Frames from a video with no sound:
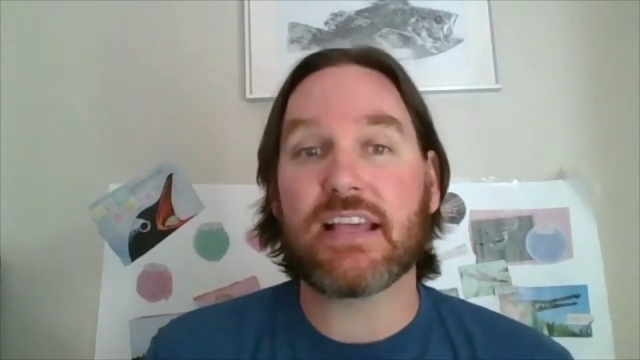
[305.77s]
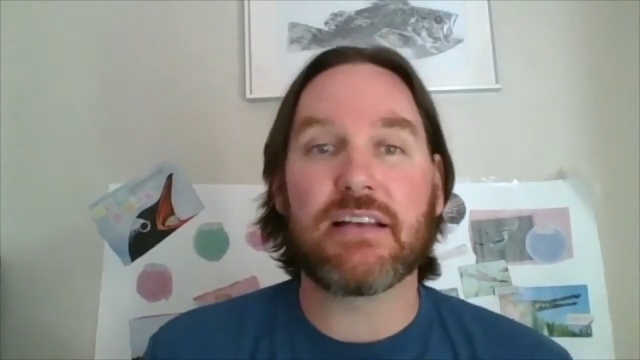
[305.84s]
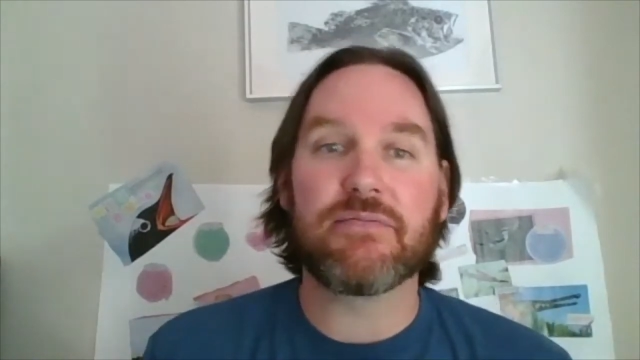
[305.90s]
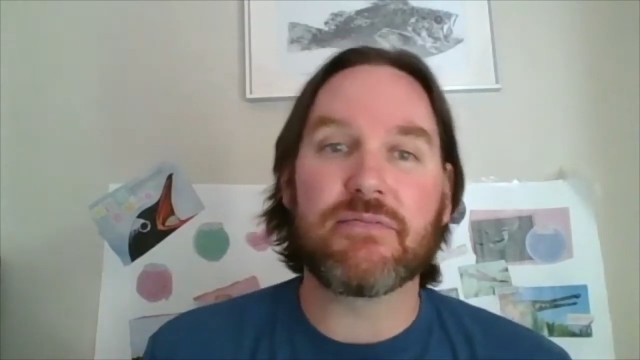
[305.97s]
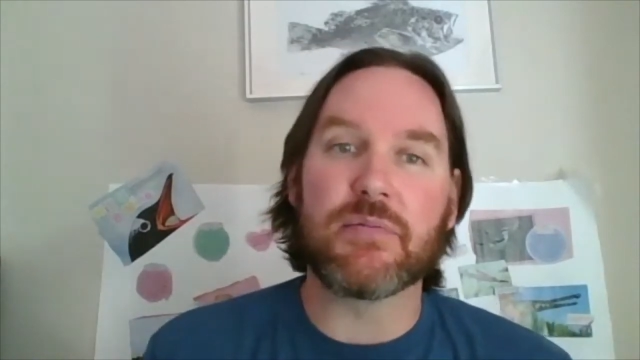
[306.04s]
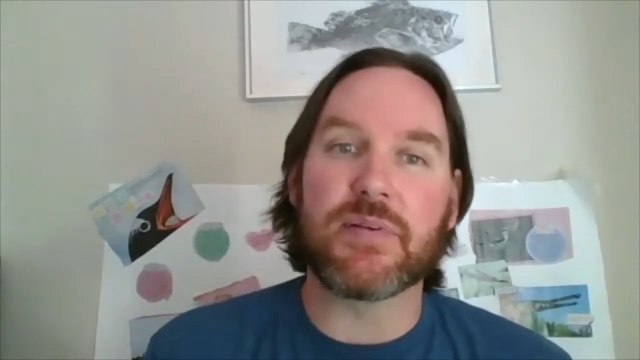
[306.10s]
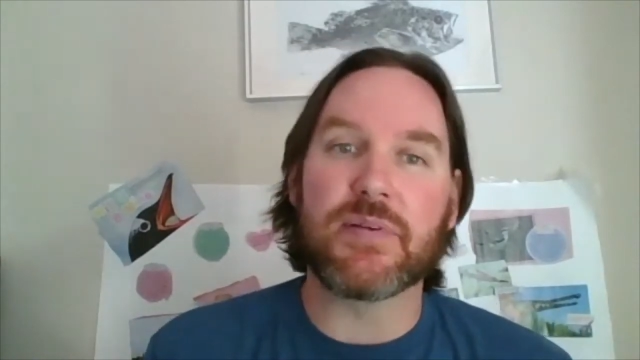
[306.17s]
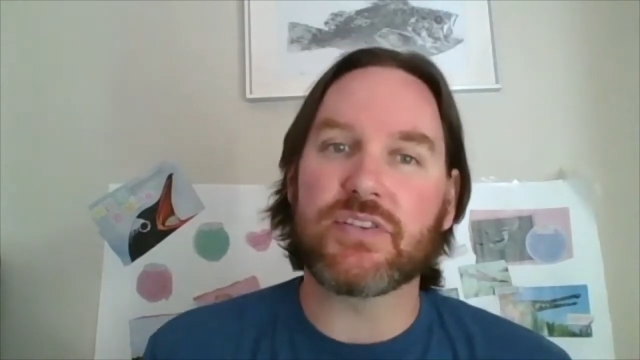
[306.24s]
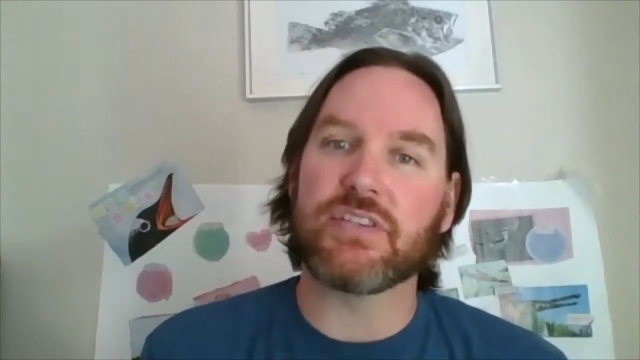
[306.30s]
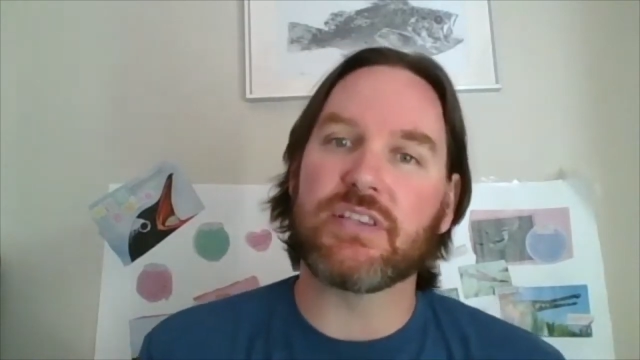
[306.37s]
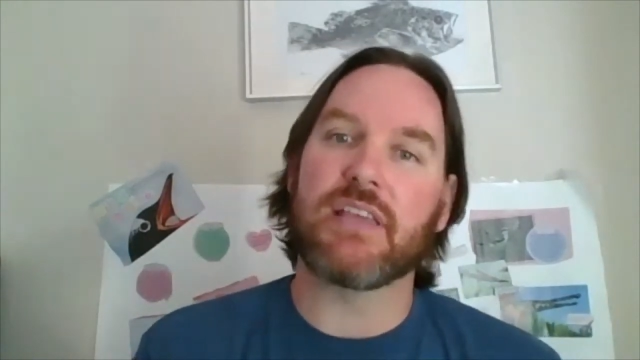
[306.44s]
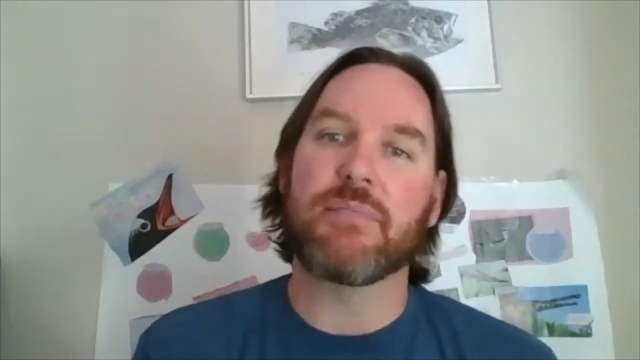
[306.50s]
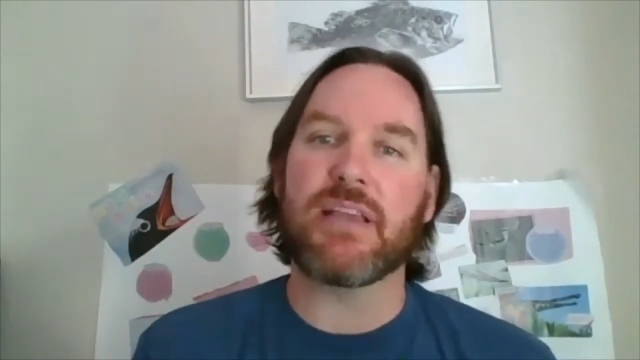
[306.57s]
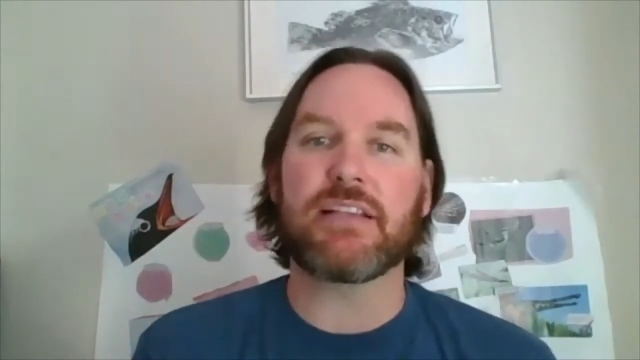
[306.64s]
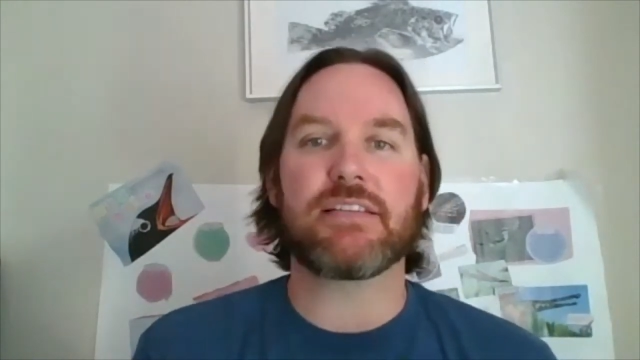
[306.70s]
information, they
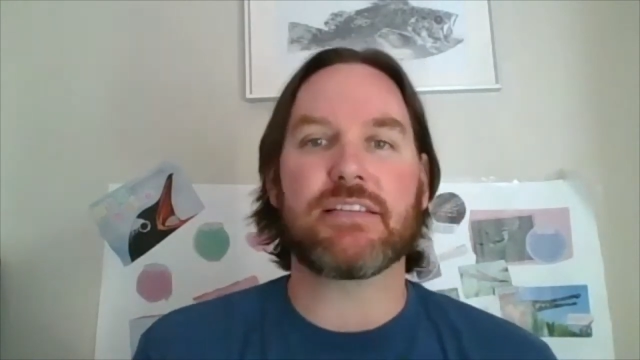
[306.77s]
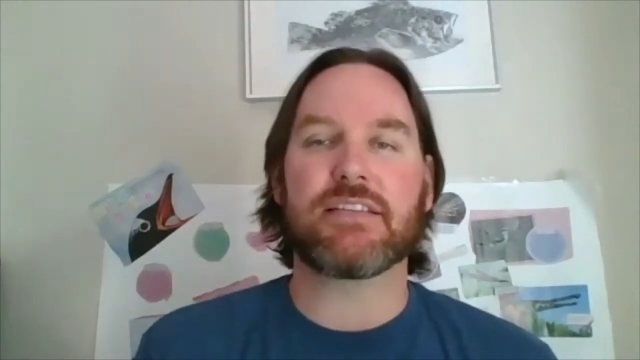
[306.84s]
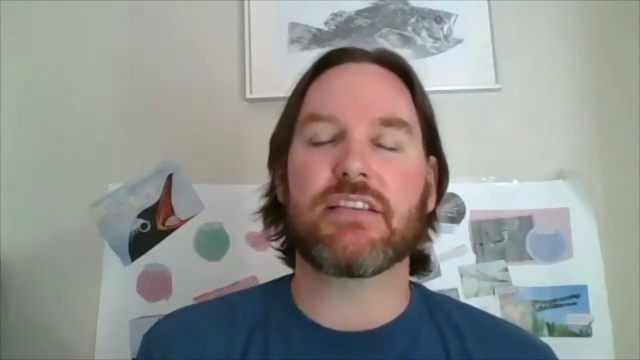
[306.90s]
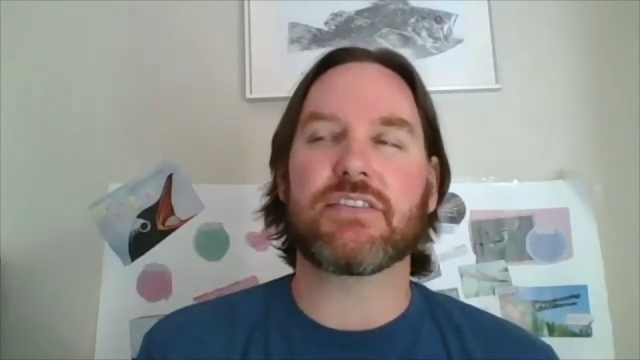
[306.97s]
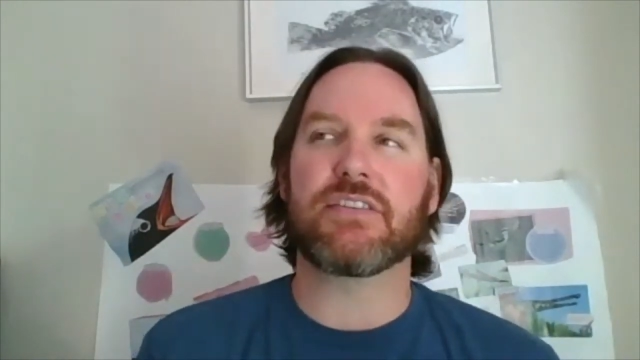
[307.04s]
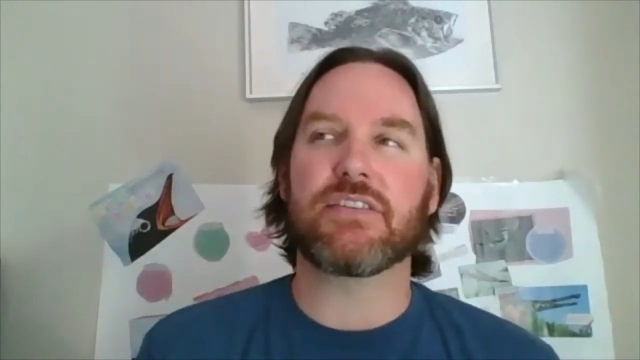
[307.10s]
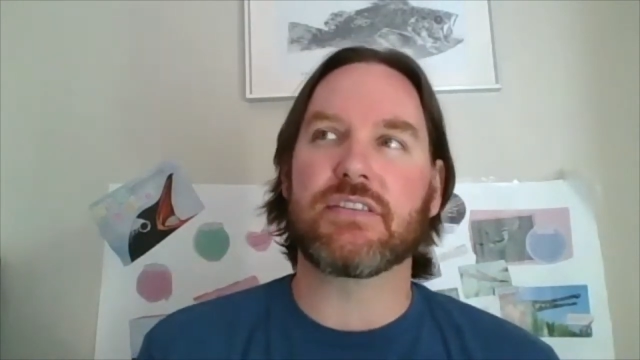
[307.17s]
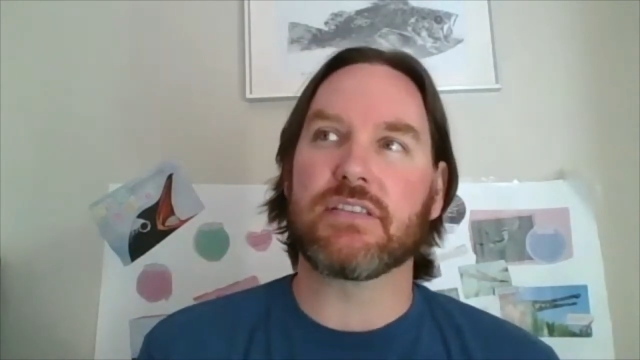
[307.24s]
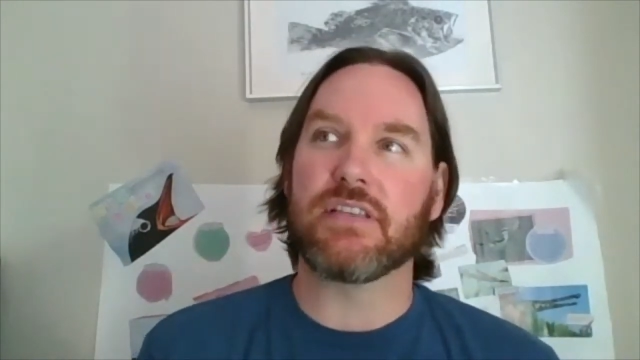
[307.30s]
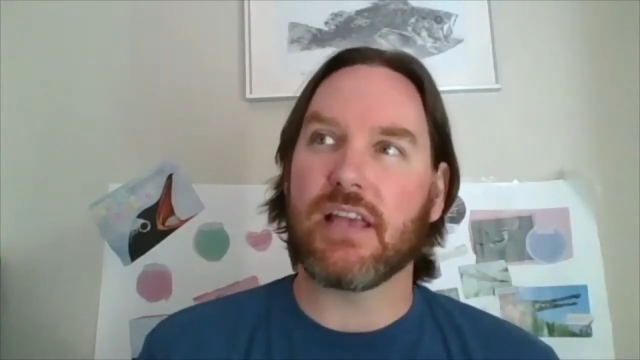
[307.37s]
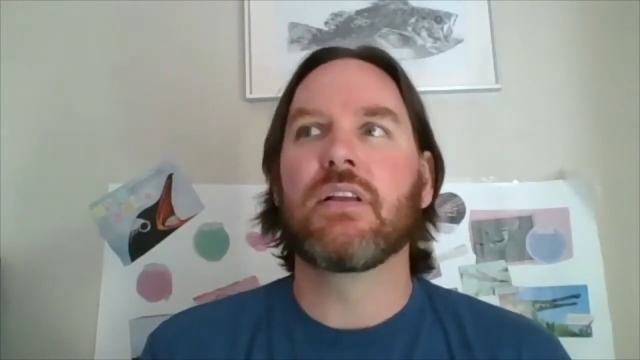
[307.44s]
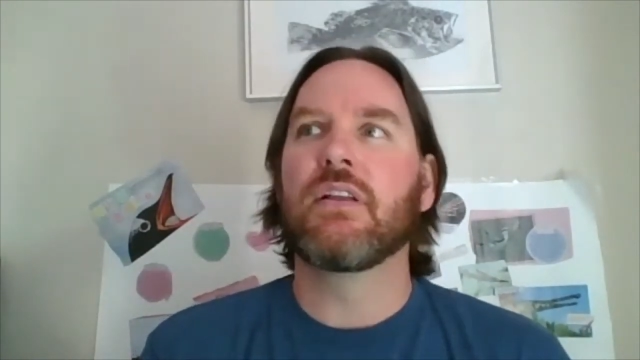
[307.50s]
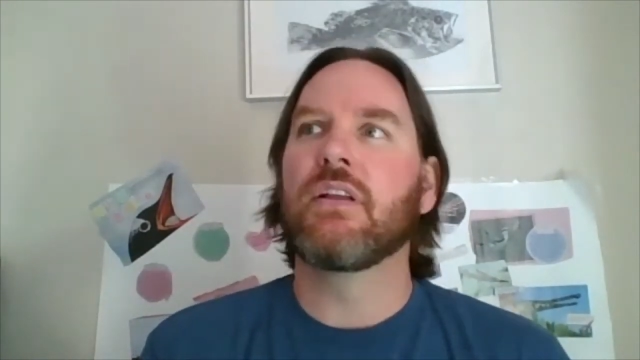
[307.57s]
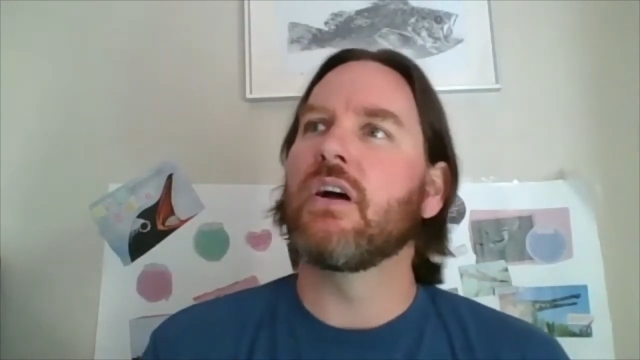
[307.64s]
make decisions like,